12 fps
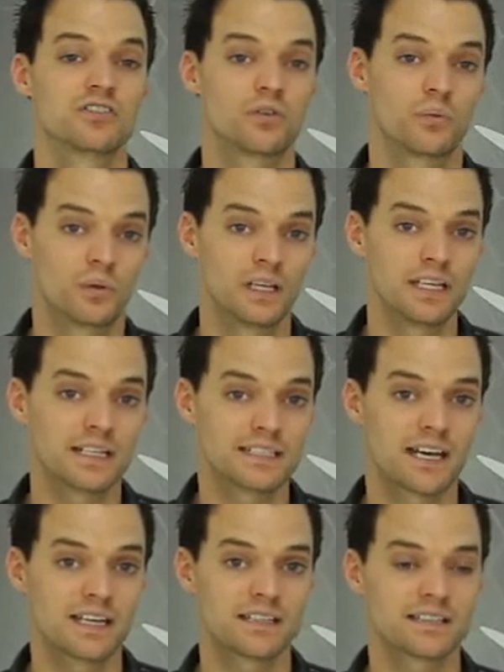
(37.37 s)
So really
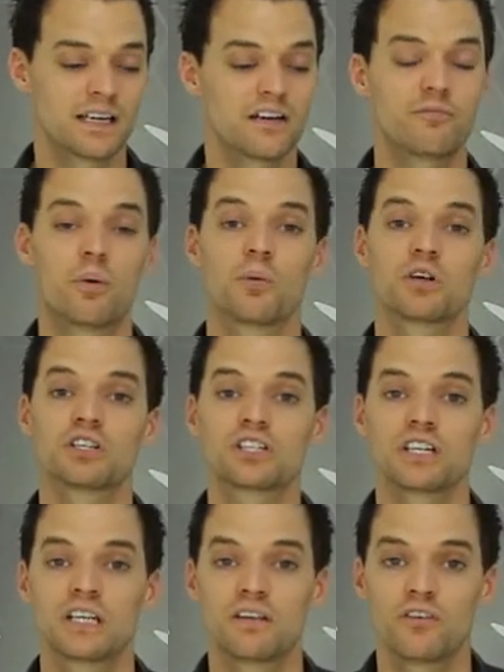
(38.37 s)
exciting stuff, but we're just
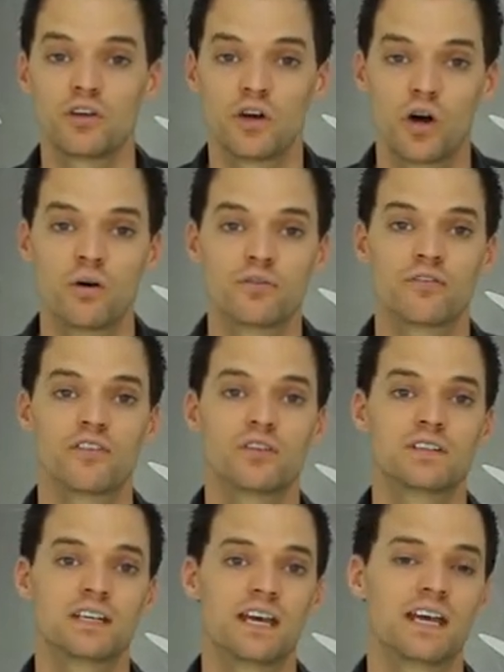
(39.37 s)
going to give you an
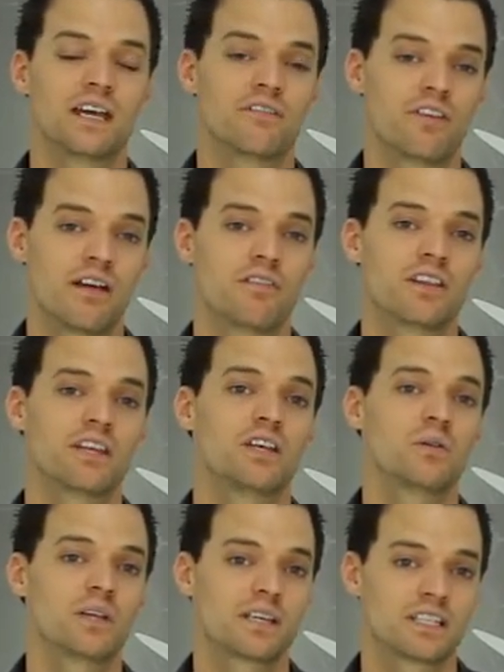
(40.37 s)
overview today of everything
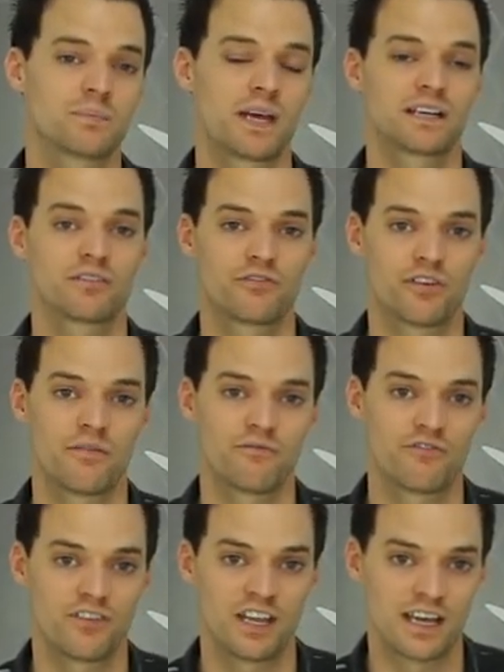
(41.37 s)
you can expect from
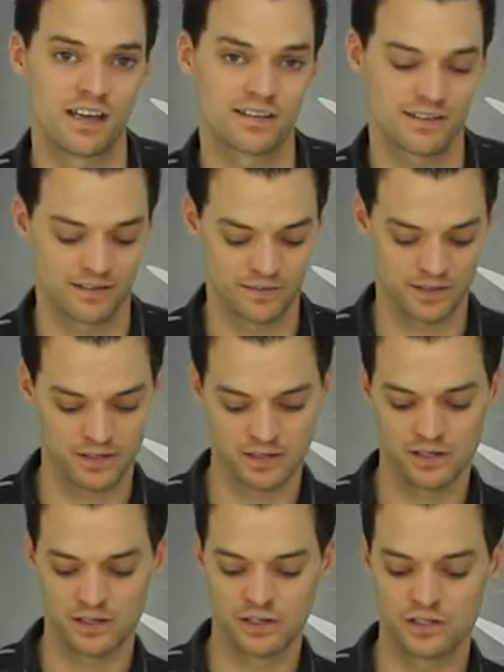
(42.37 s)
FinS.
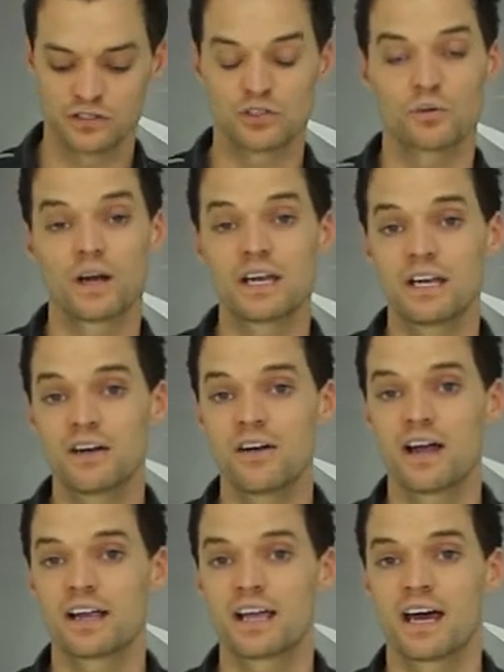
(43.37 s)
So right
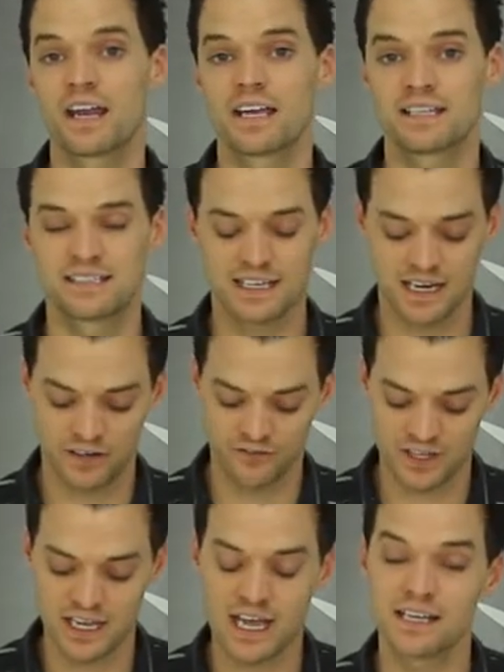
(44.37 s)
here I got a set of
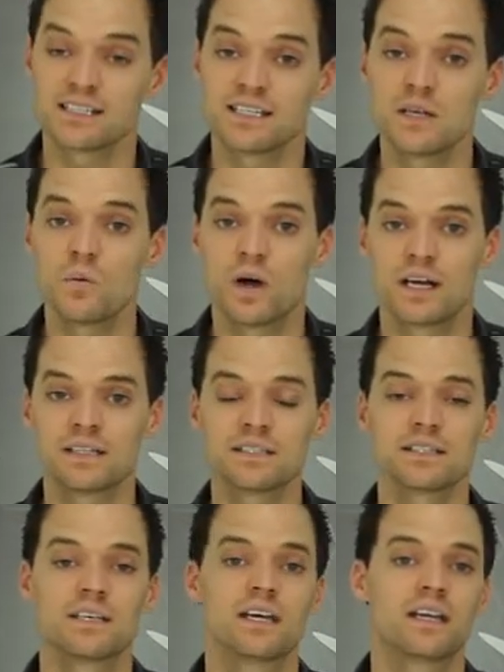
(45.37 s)
the
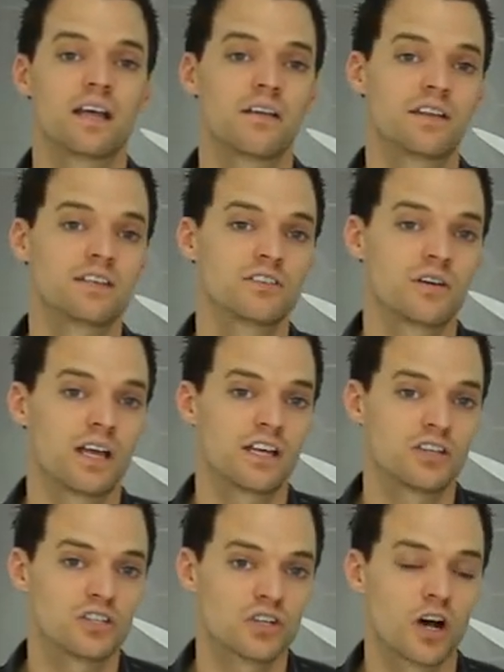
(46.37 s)
SE1s. Now these are
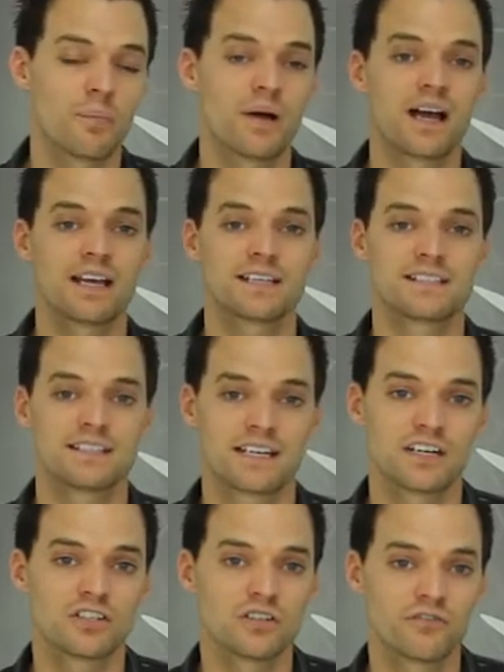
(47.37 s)
a Sharp Eye
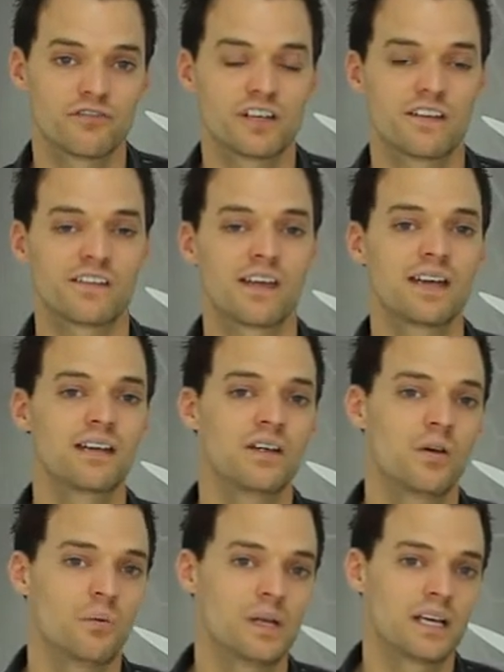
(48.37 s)
signature fin set.
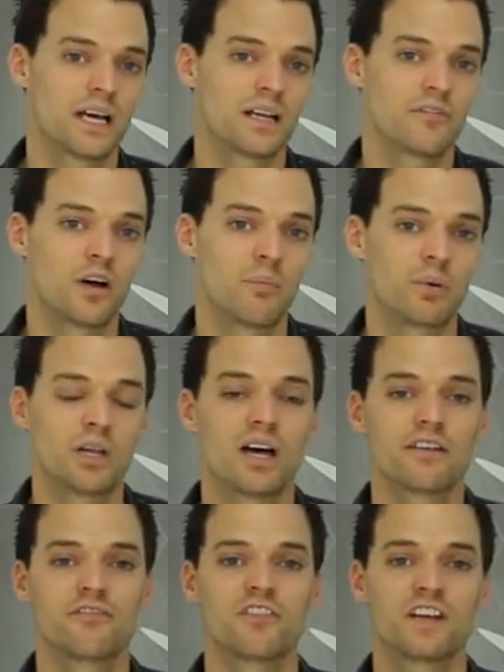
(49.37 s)
We kind of
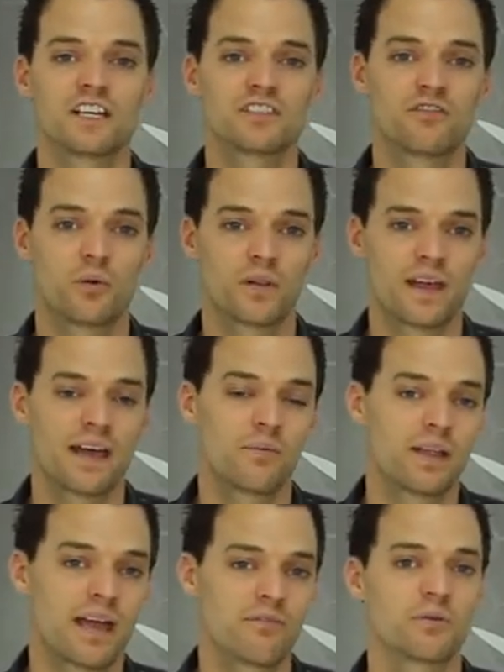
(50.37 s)
applaud FinS for that.
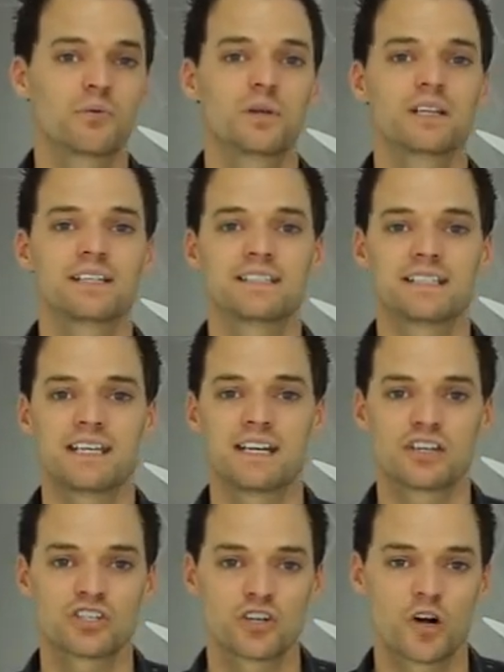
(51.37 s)
We haven't really seen
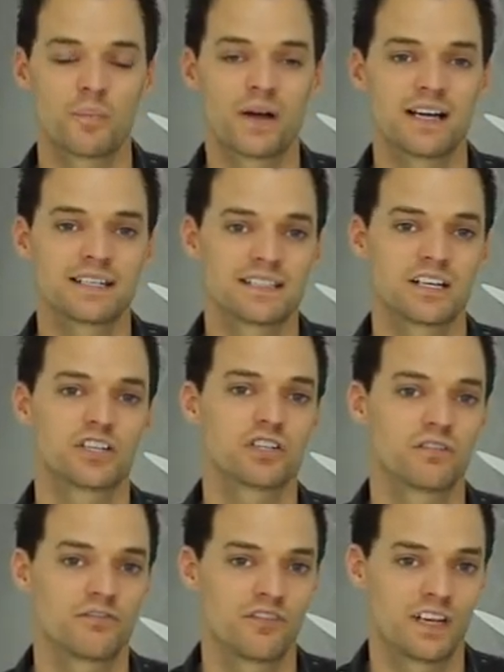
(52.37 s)
a Sharp Eye
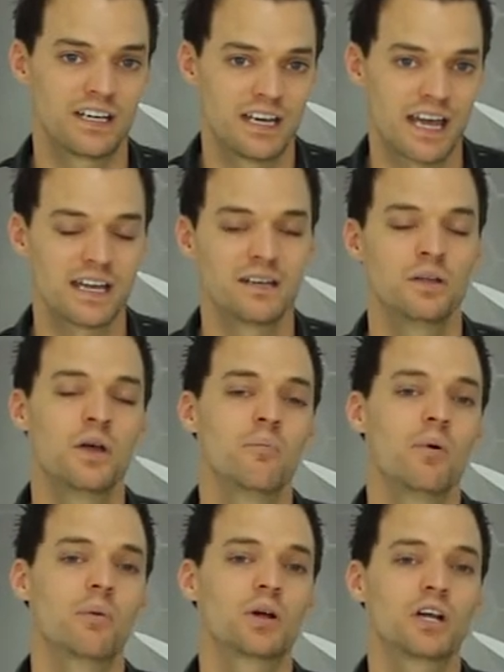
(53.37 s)
signature fin yet.
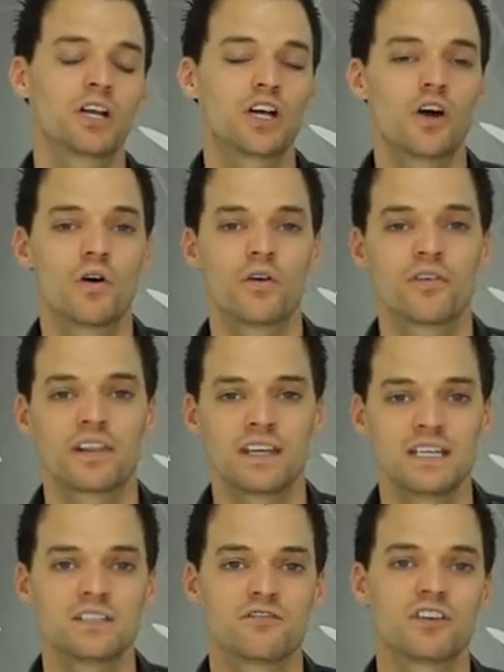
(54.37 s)
But we're going to go over
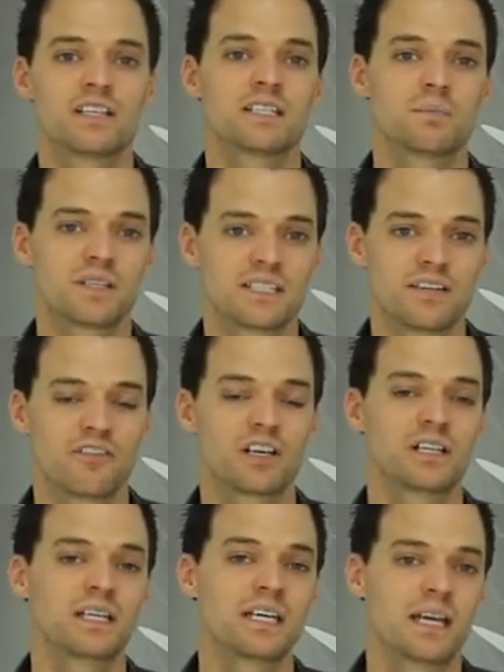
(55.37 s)
these fins
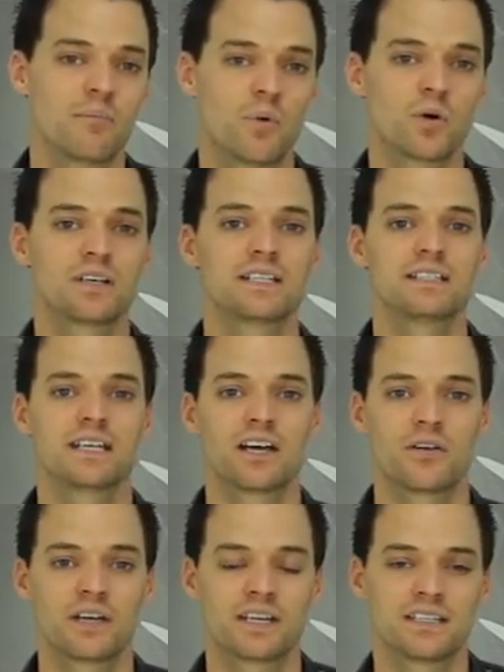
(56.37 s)
specifically in more
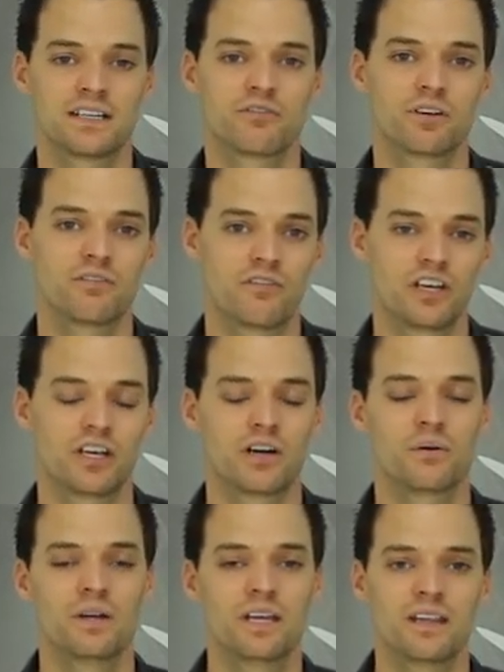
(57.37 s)
detail in a different
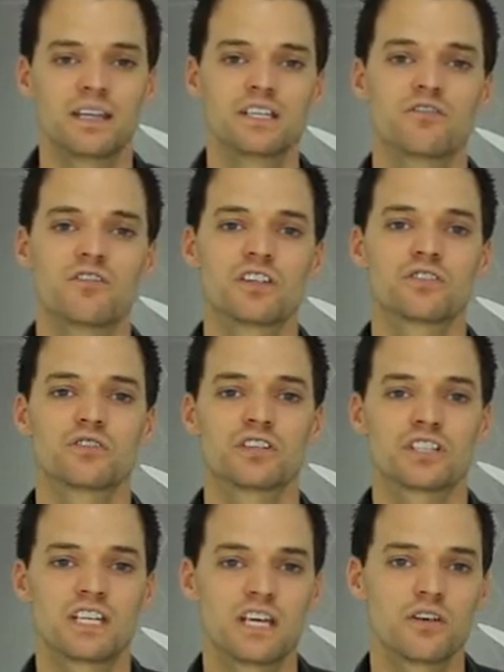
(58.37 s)
video. These fins are
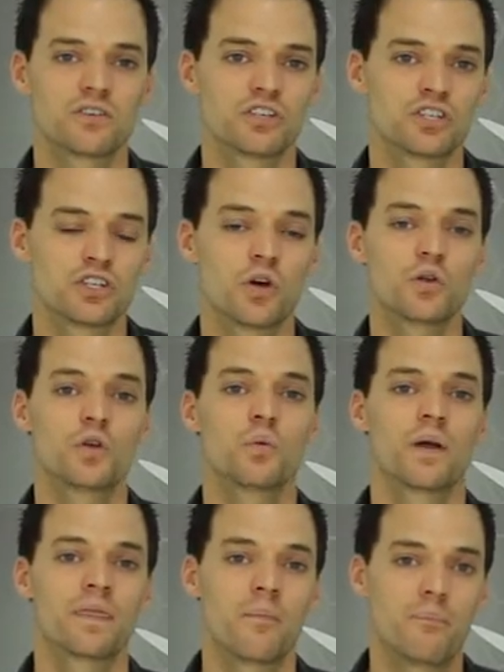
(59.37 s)
just here to show you
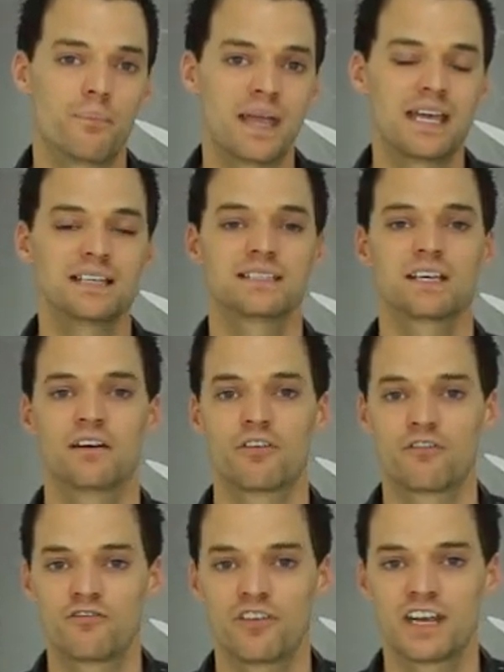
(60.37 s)
what the base of
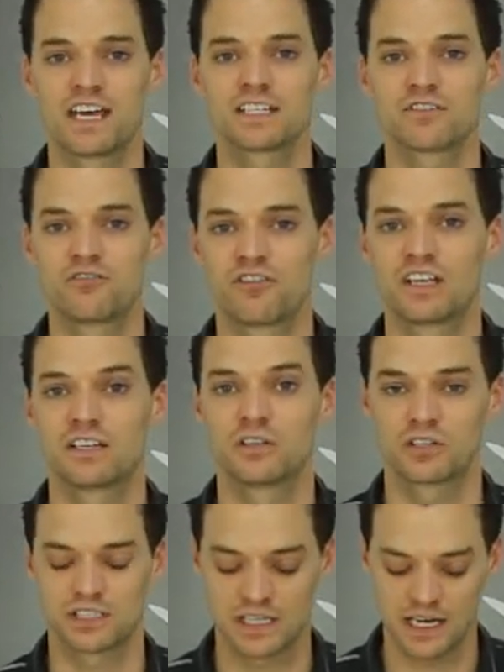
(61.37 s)
a FinS fin
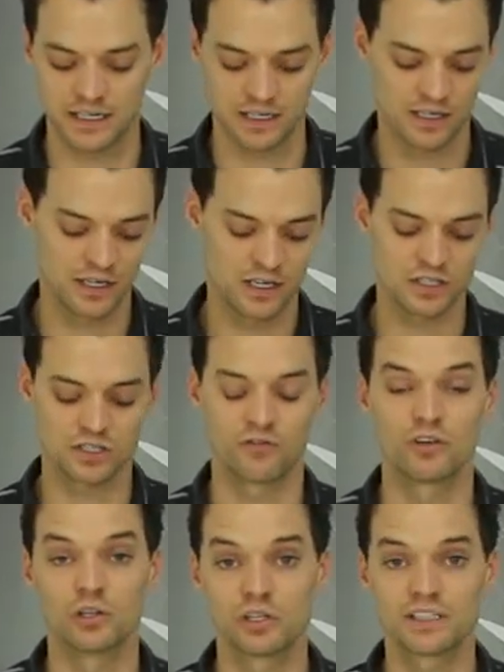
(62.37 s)
looks like. So
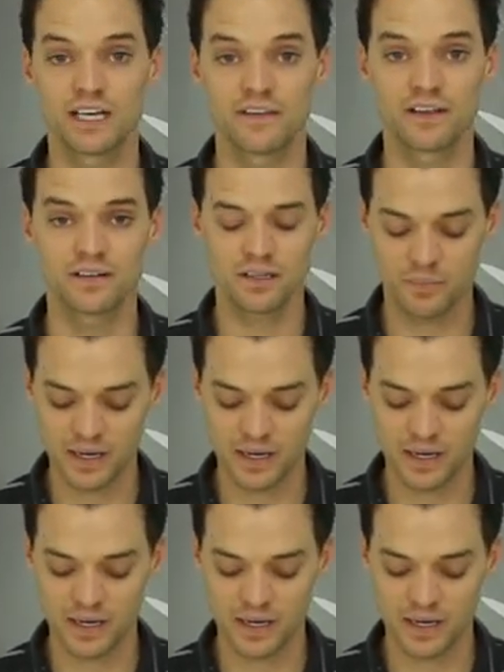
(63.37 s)
if you look down there at the